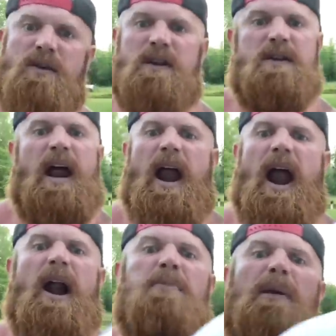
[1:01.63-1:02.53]
that that
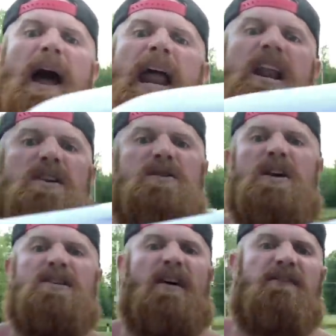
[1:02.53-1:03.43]
airplane is
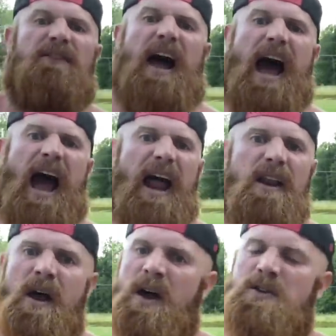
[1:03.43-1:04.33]
just a flying,
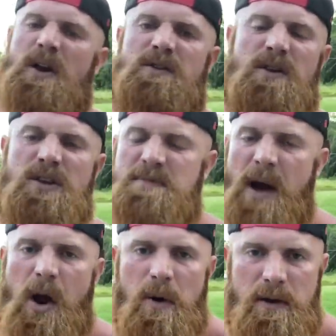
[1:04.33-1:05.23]
just as
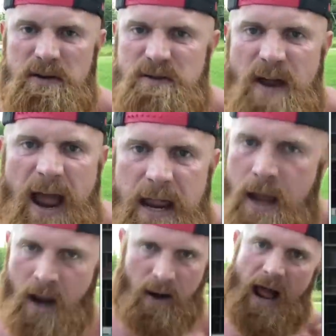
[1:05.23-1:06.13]
smooth as day,
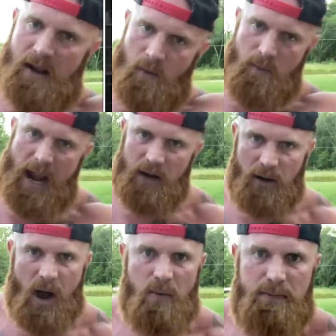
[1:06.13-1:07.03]
like a
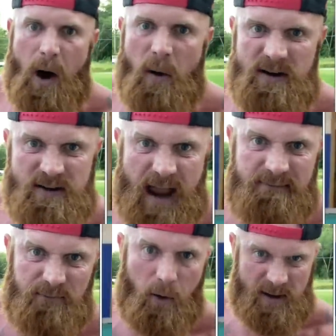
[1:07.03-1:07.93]
regular old Boeing
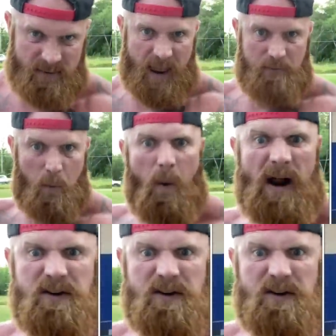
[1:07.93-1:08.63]
747. Watch